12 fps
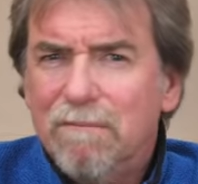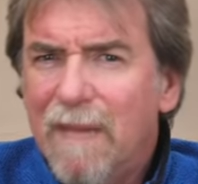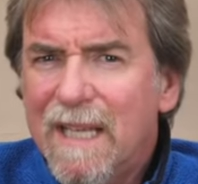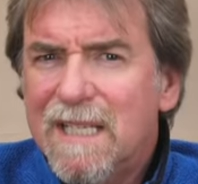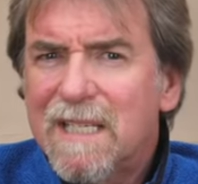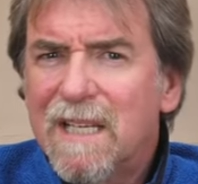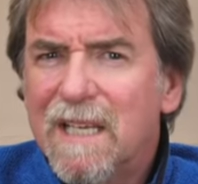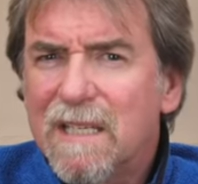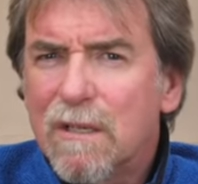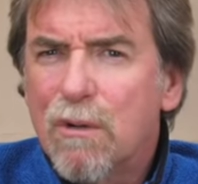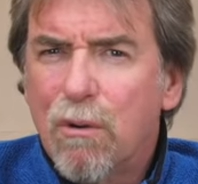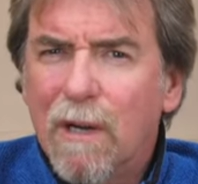Makes
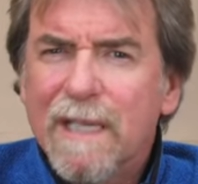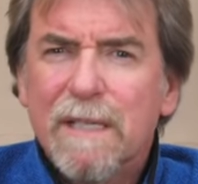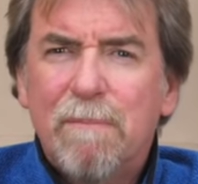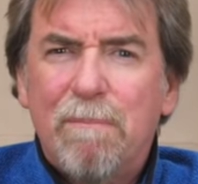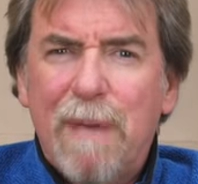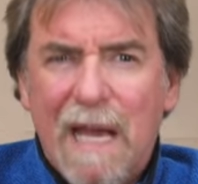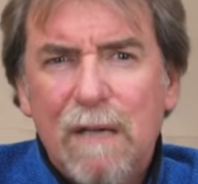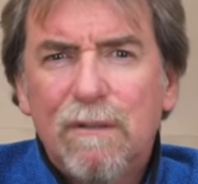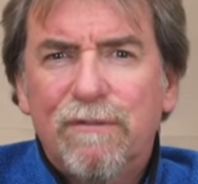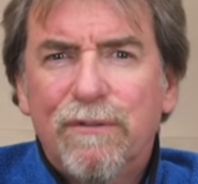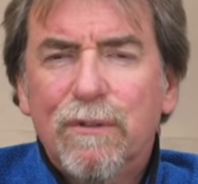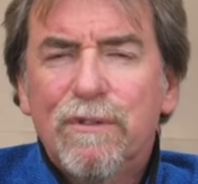this quite a
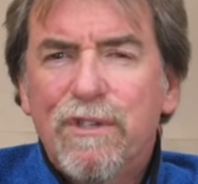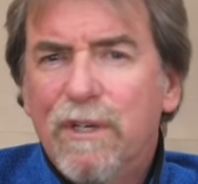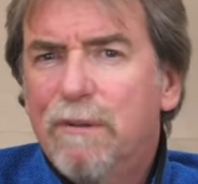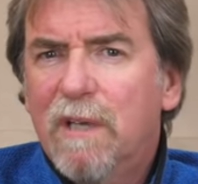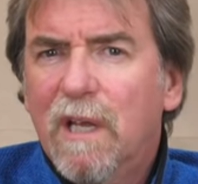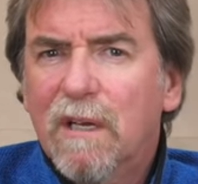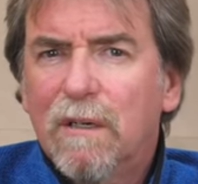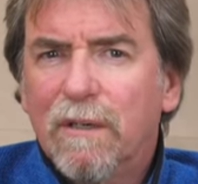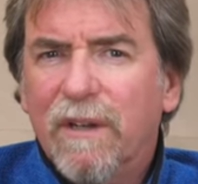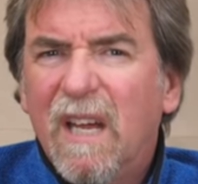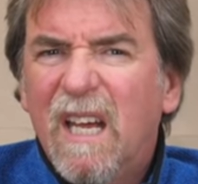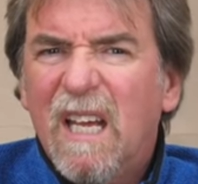powerful junior
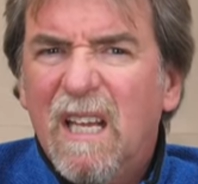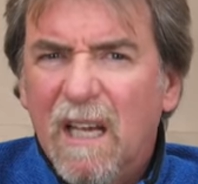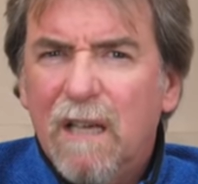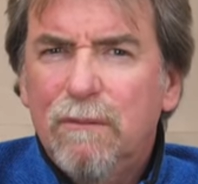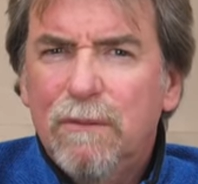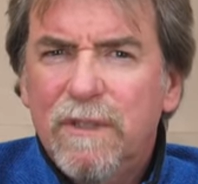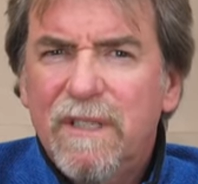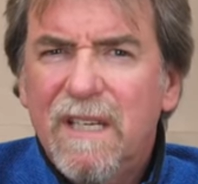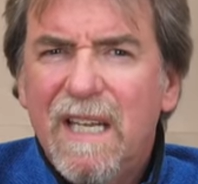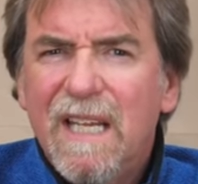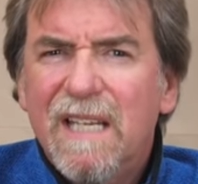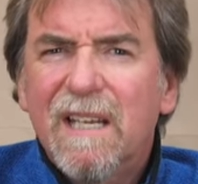gun and would
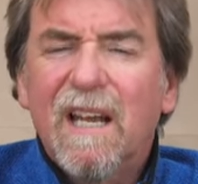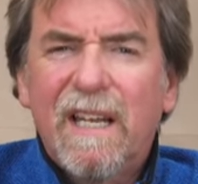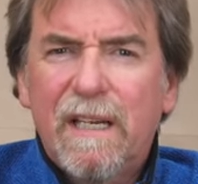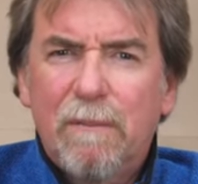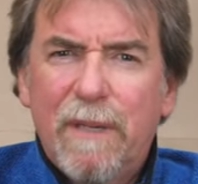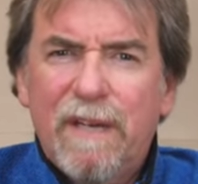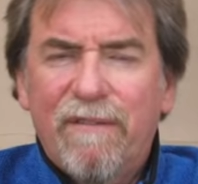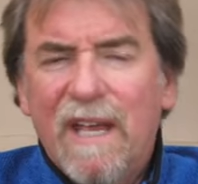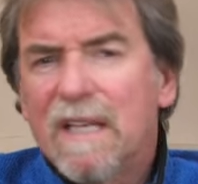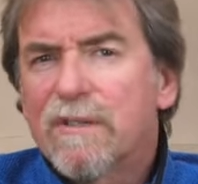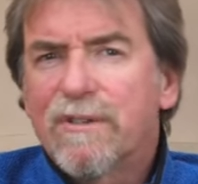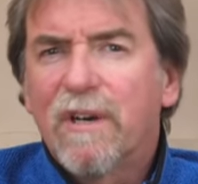need a little bit of
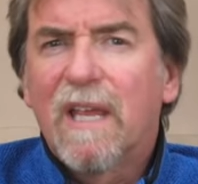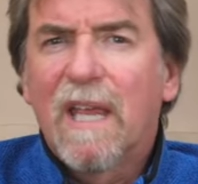extra